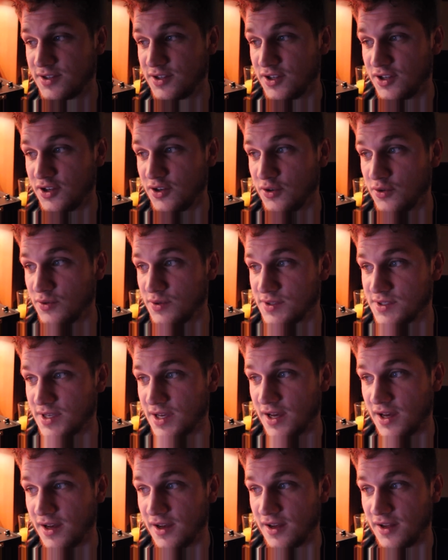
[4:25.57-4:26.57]
to use
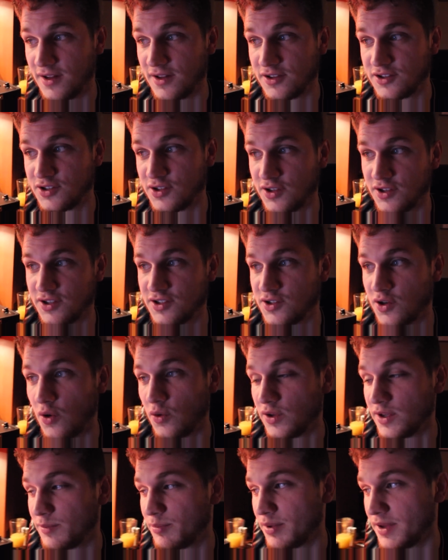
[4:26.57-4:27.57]
to
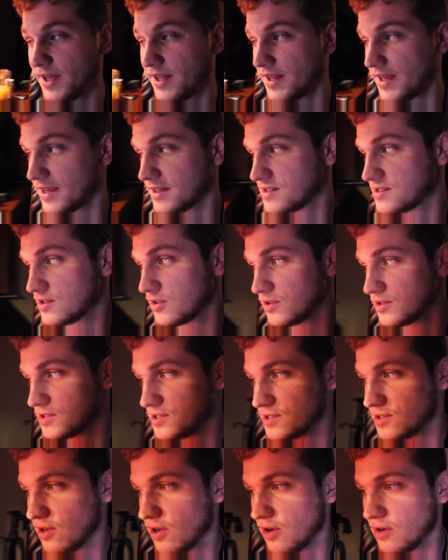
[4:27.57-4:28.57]
only play like certain
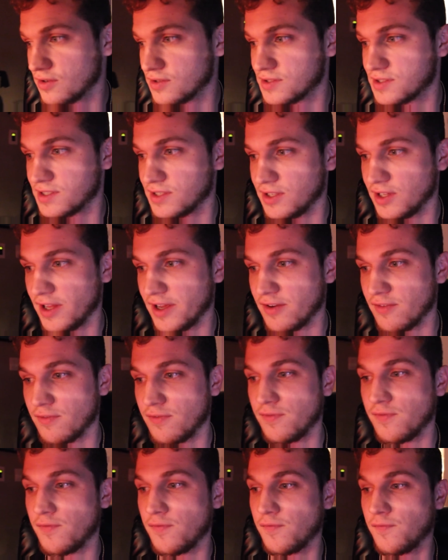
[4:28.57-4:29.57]
songs, you know, like
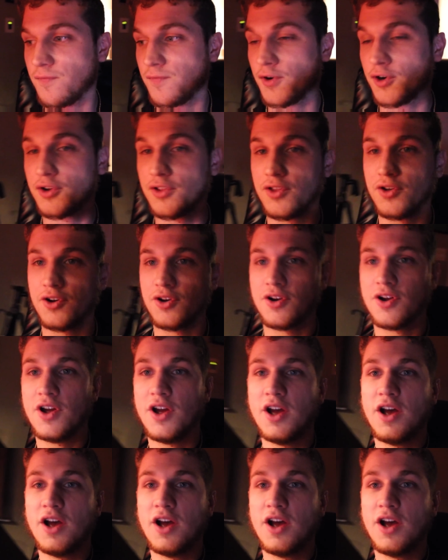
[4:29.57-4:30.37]
further